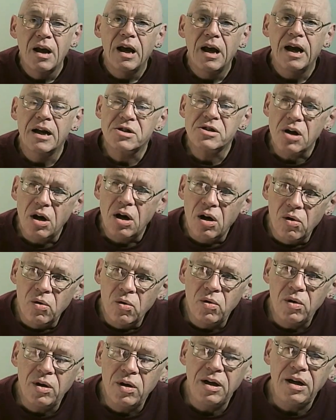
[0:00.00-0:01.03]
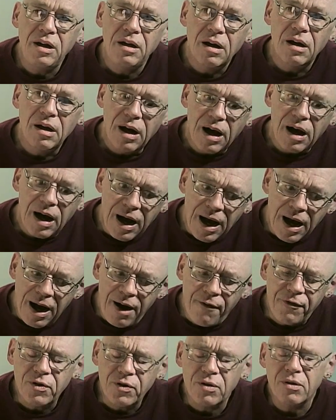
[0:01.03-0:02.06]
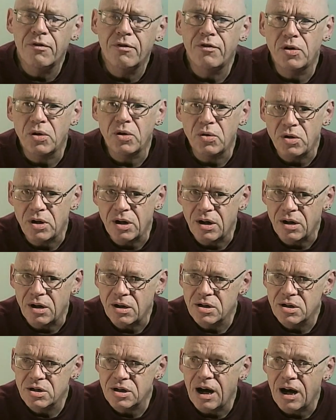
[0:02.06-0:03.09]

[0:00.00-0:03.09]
It's only after a few years,